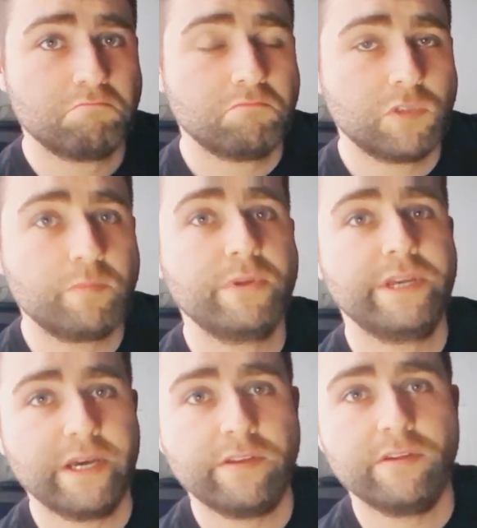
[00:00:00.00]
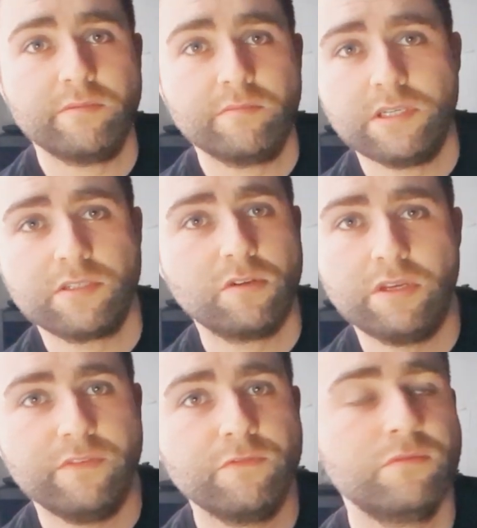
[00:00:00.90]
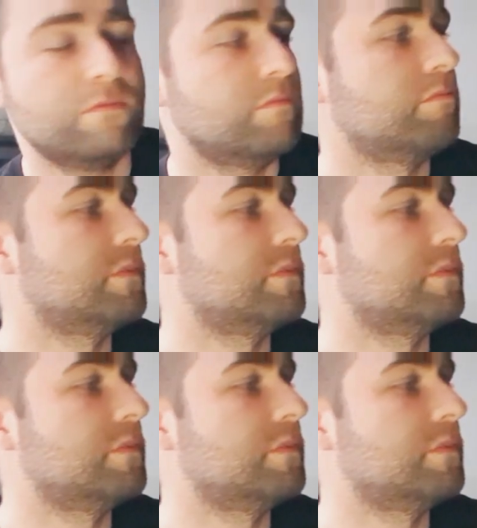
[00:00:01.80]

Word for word: it's pretty handy. It's not even